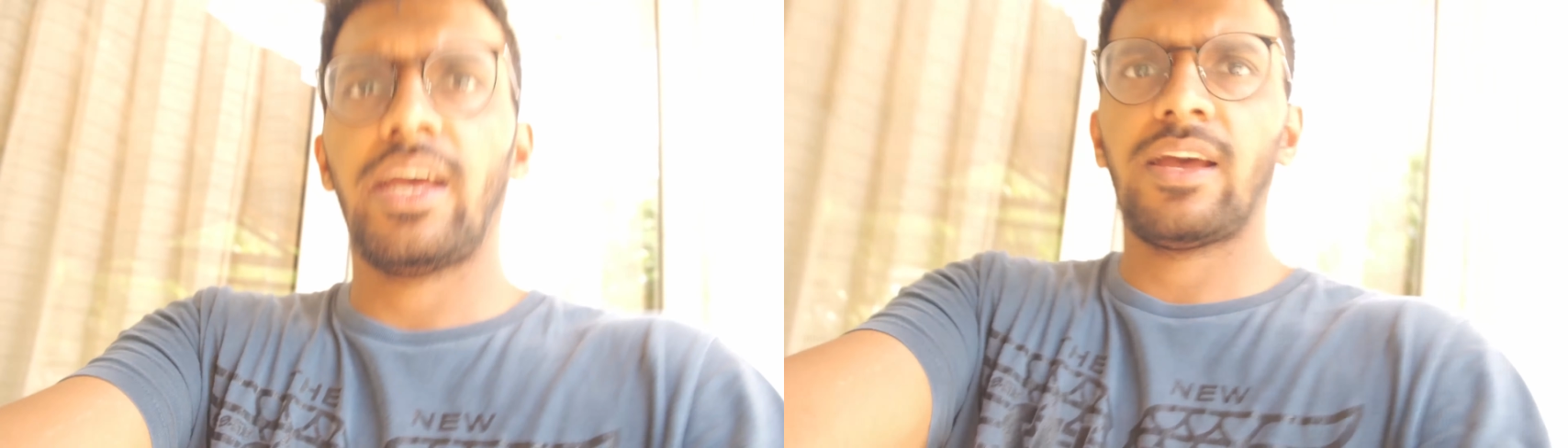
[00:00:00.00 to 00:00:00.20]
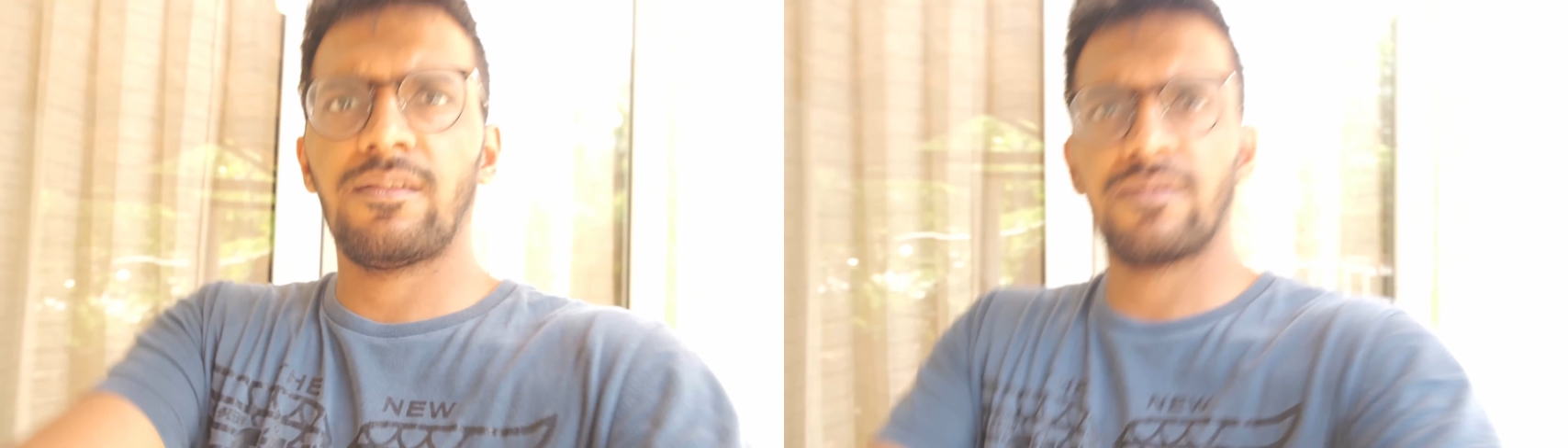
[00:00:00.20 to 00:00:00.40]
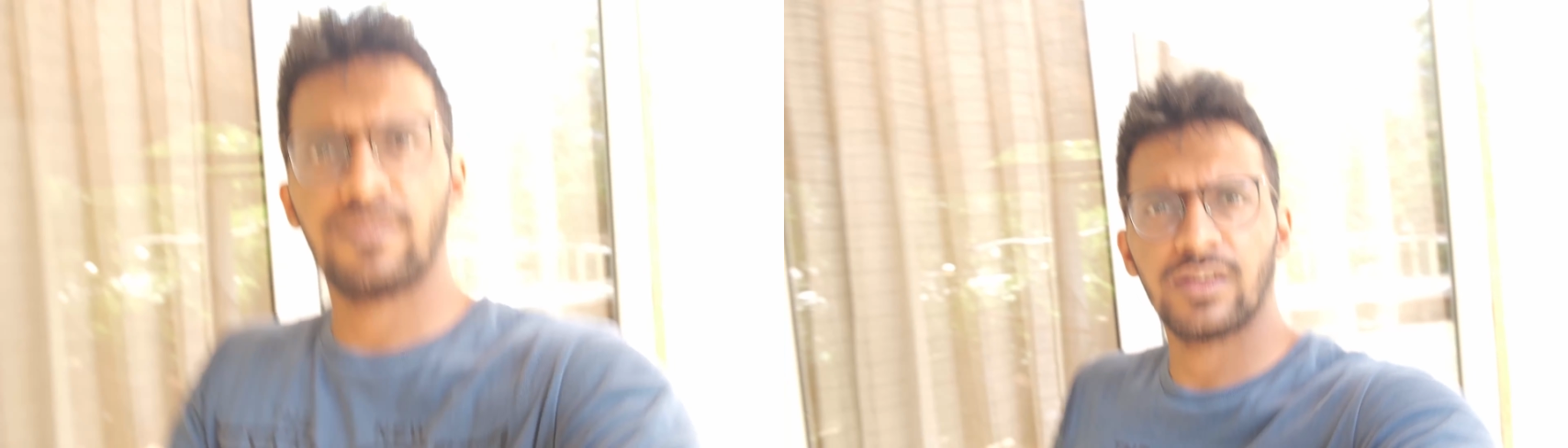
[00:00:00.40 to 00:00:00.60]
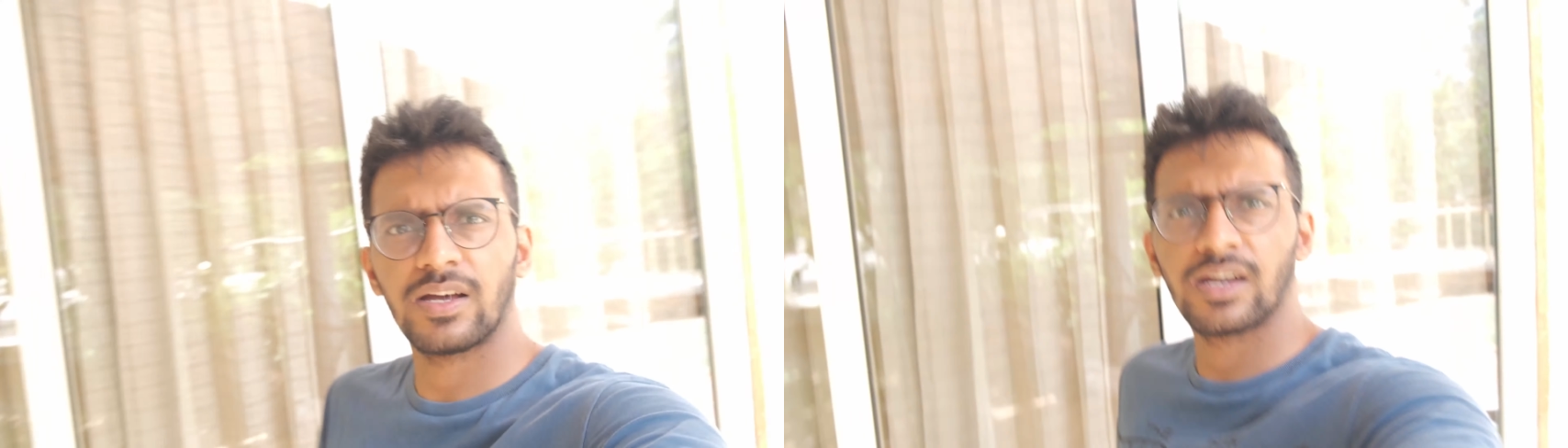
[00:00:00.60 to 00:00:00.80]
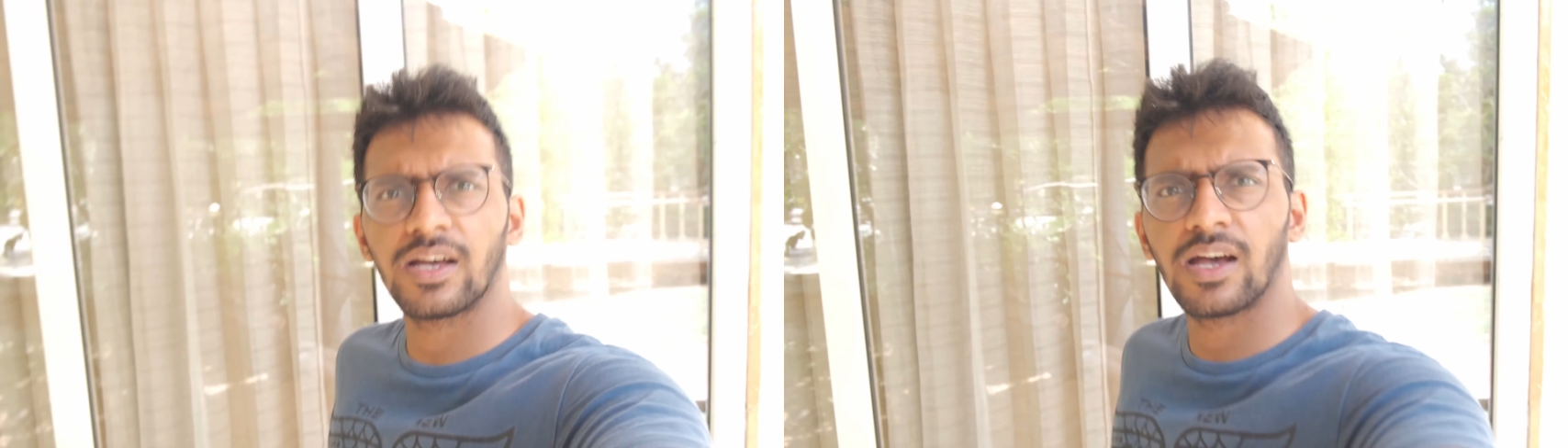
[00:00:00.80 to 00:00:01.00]
have
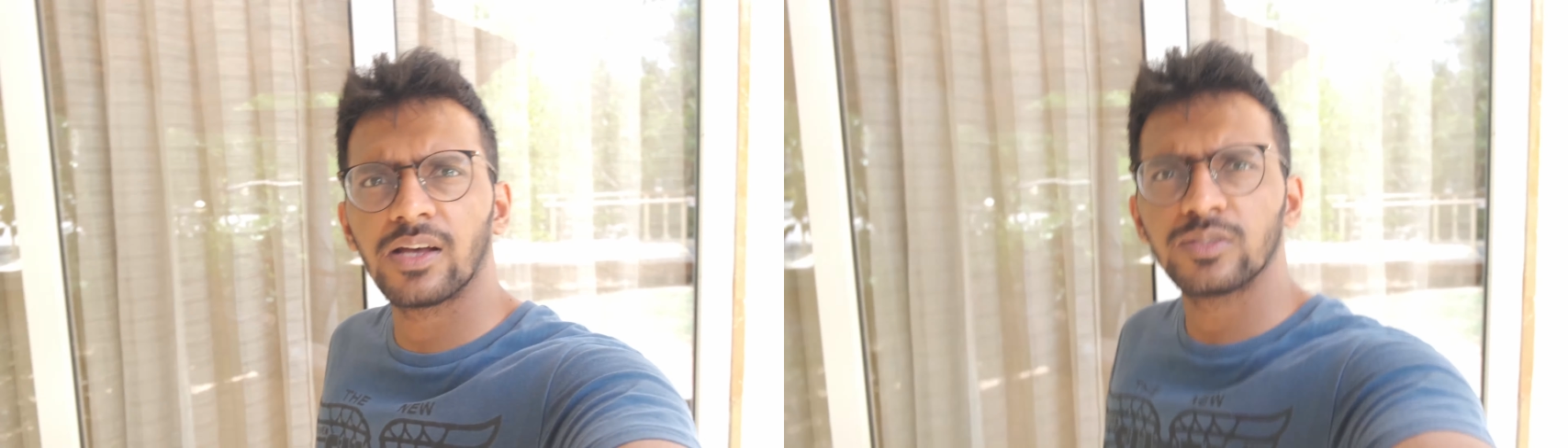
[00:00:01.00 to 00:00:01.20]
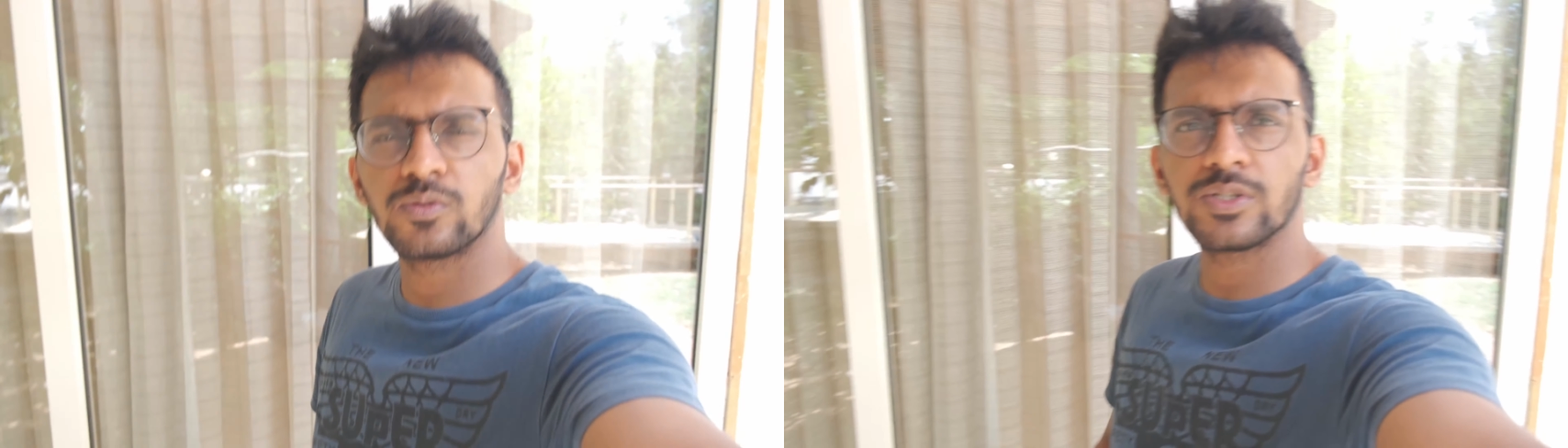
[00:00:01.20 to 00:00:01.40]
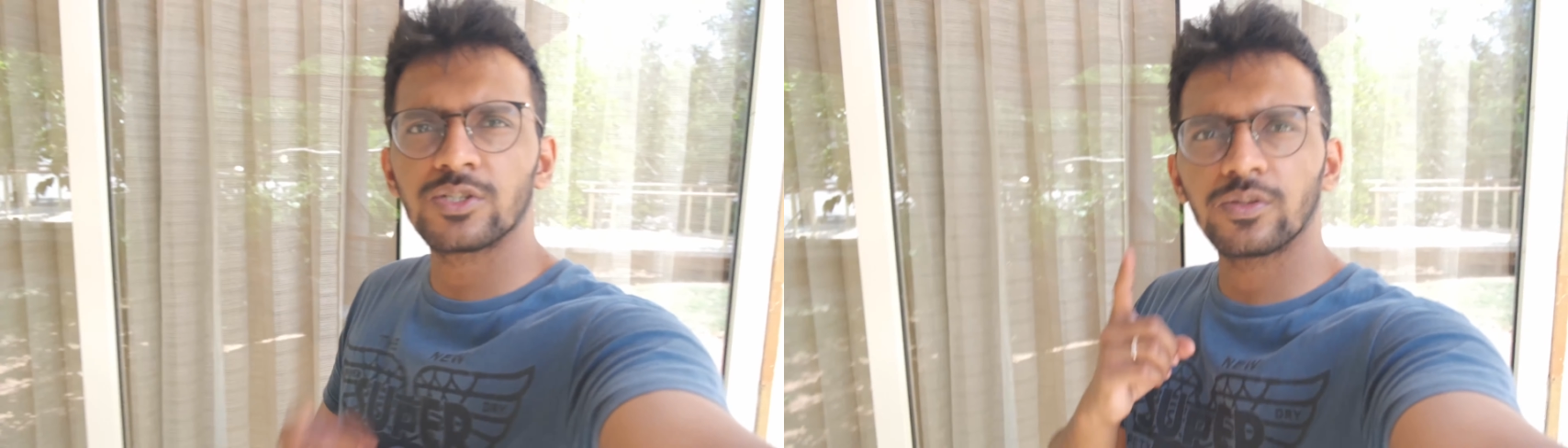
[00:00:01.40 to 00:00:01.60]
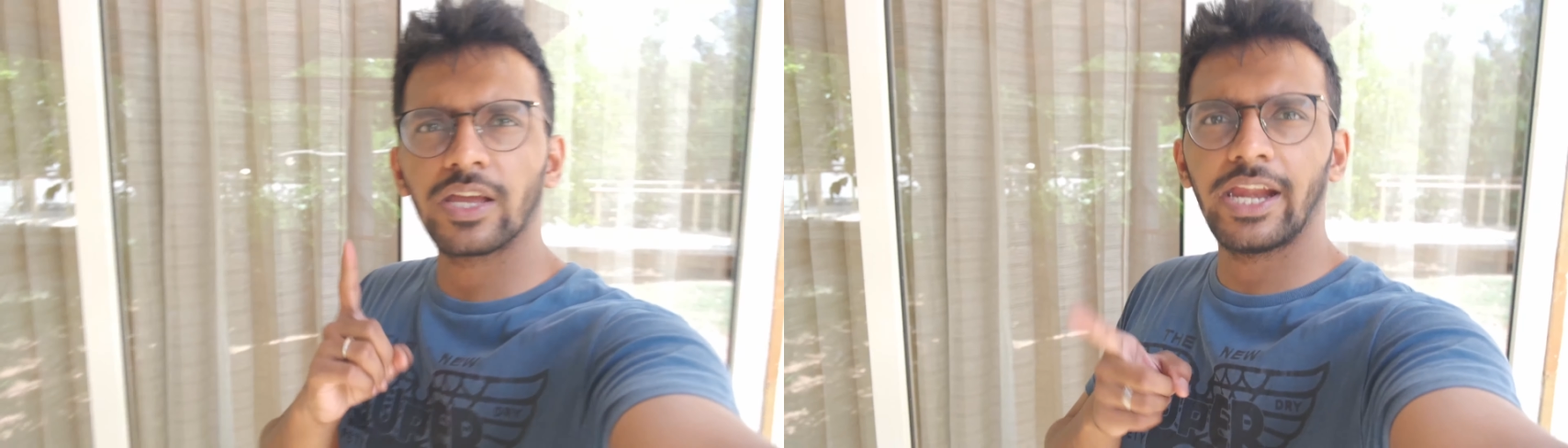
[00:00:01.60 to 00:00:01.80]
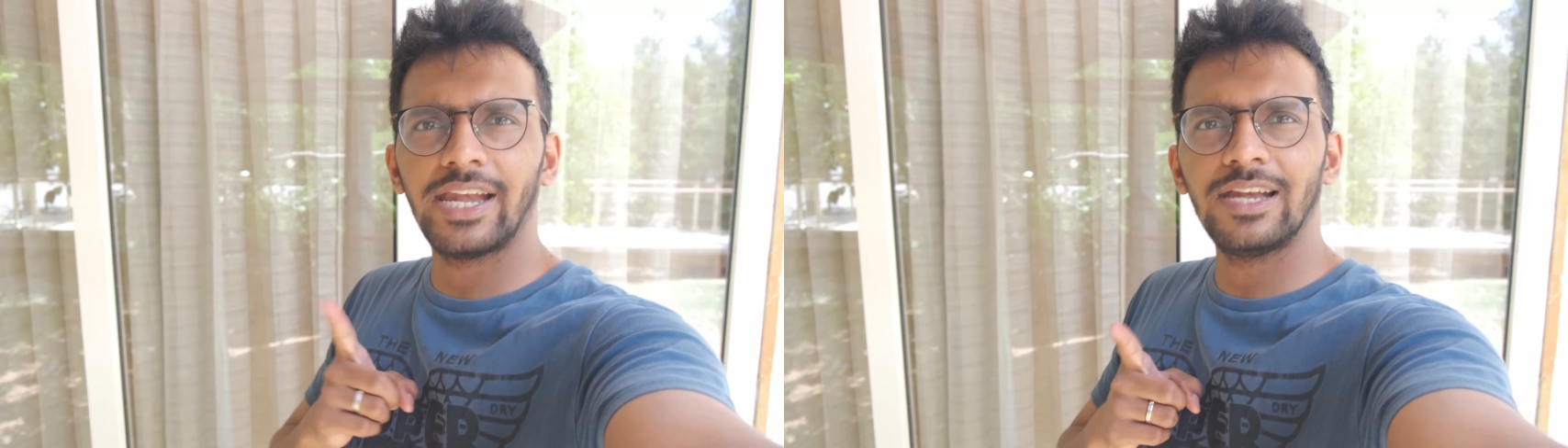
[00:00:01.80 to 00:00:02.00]
switched to the
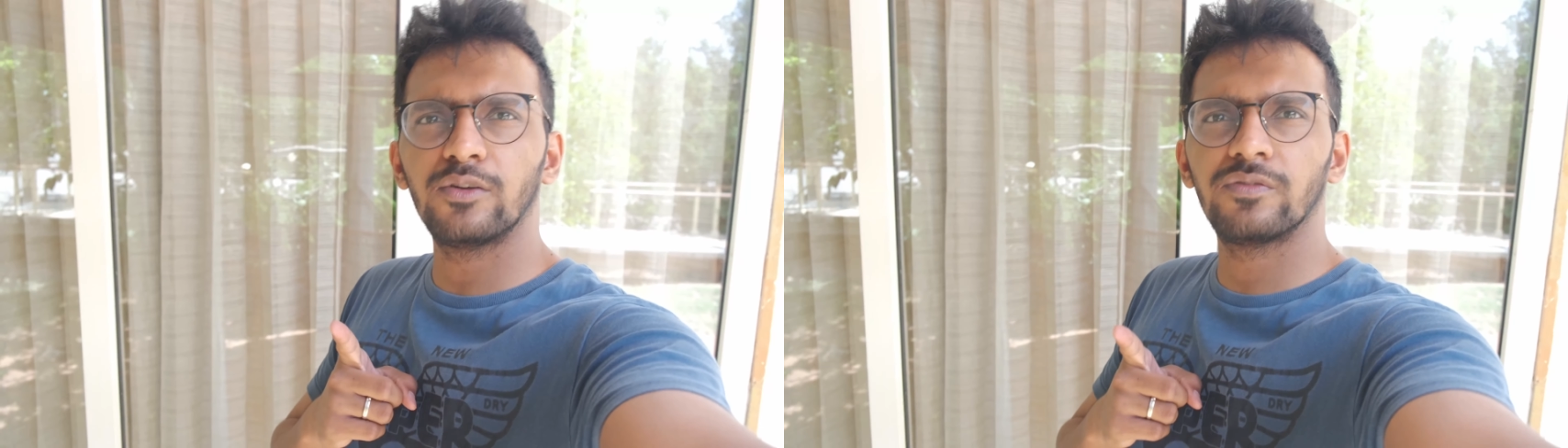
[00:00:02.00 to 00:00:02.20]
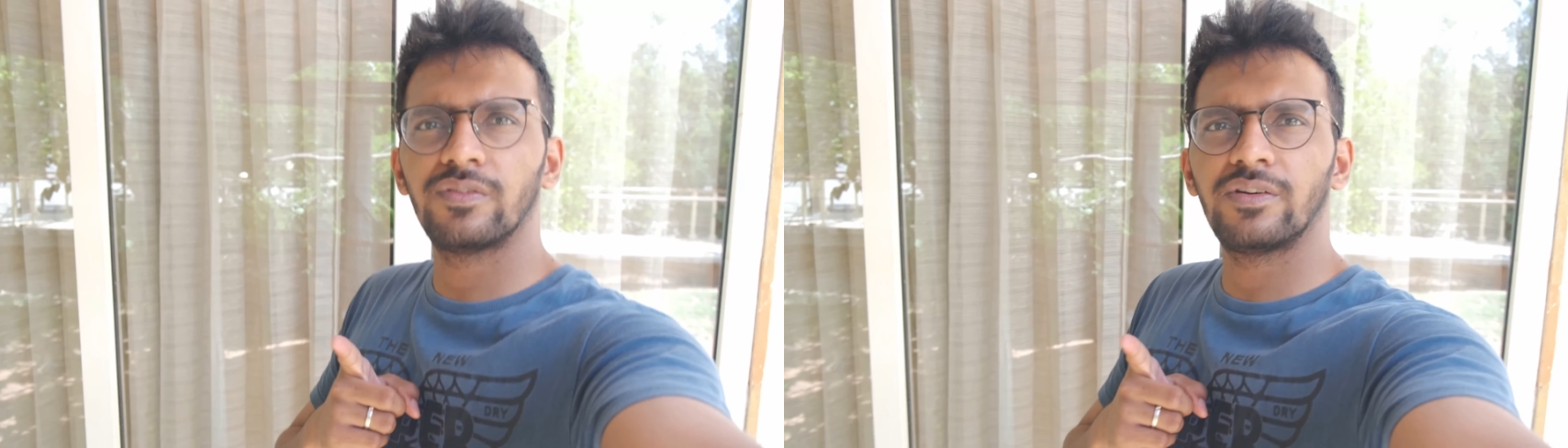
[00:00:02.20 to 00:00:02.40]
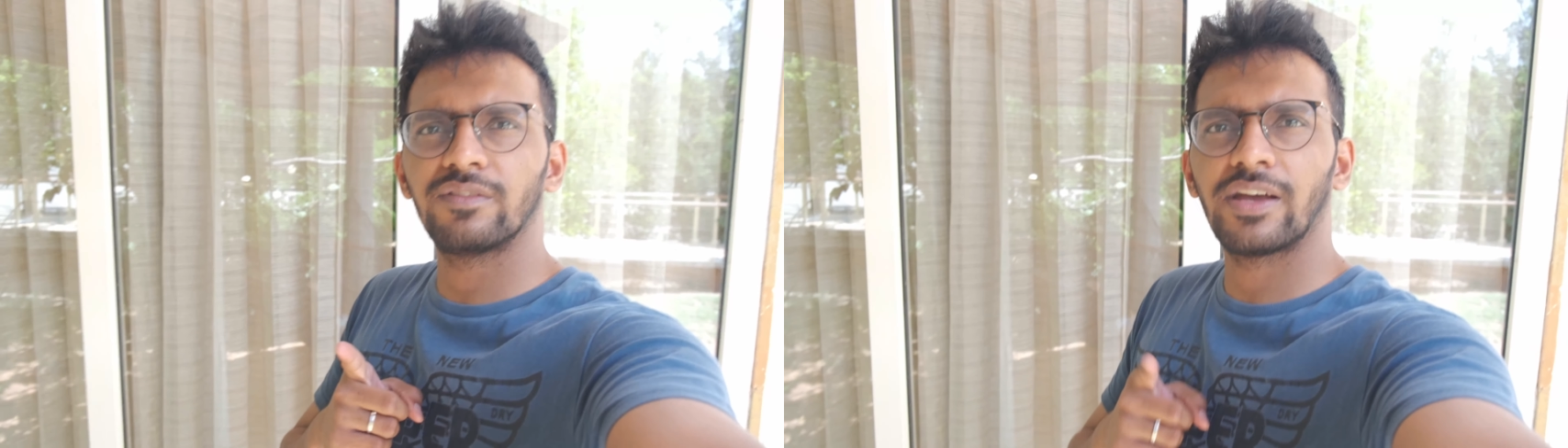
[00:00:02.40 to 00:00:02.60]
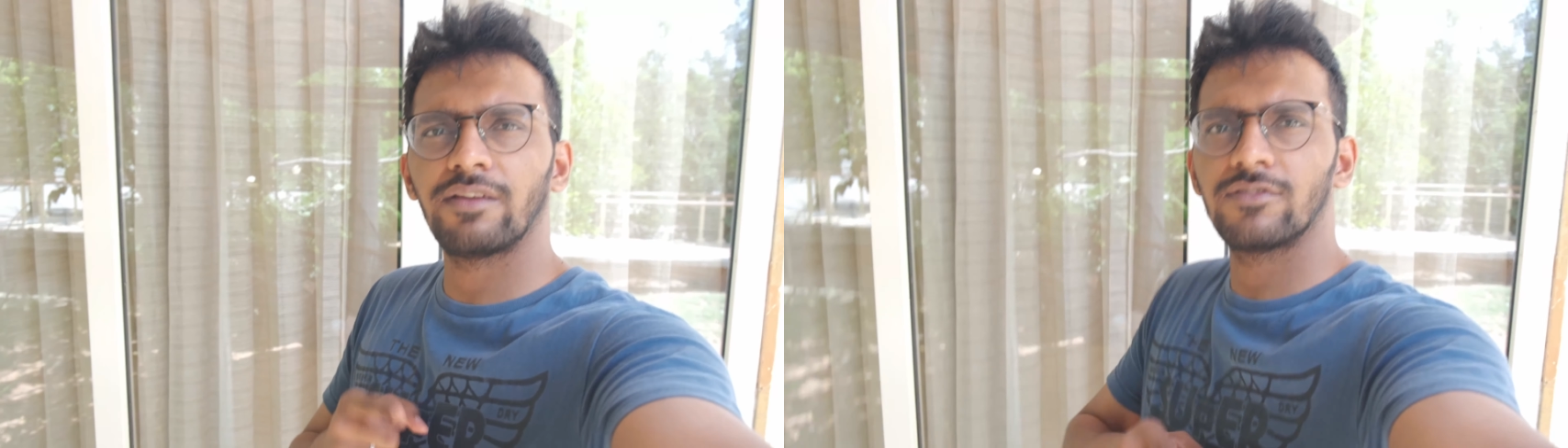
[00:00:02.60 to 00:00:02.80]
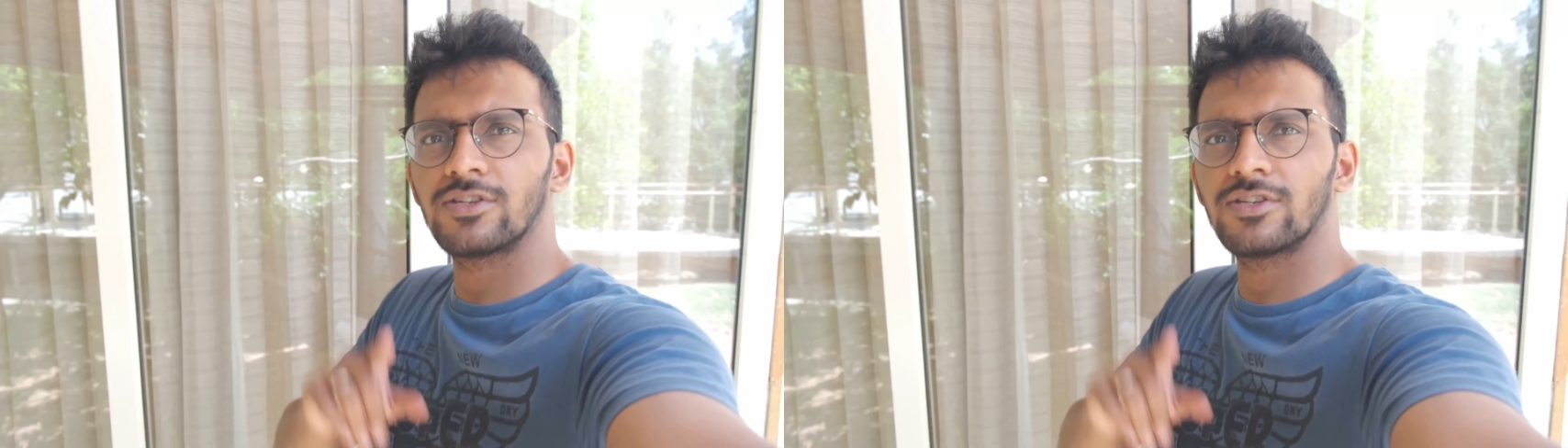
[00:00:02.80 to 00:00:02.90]
18 to 55.